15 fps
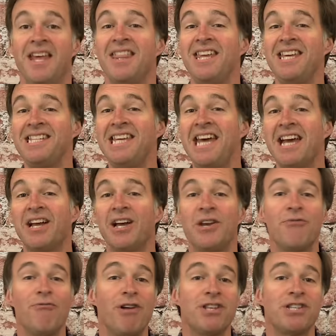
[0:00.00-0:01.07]
This
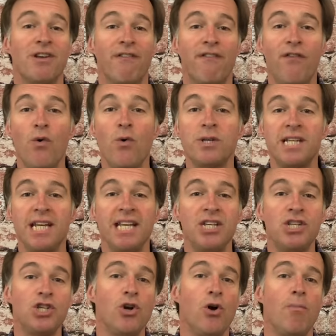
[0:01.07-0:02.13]
airgun runs a
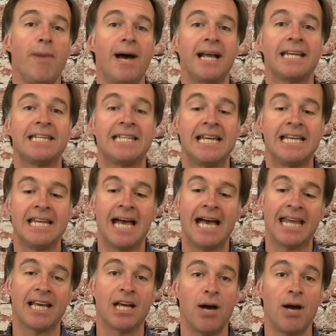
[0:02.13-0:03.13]
14-shot magazine, and it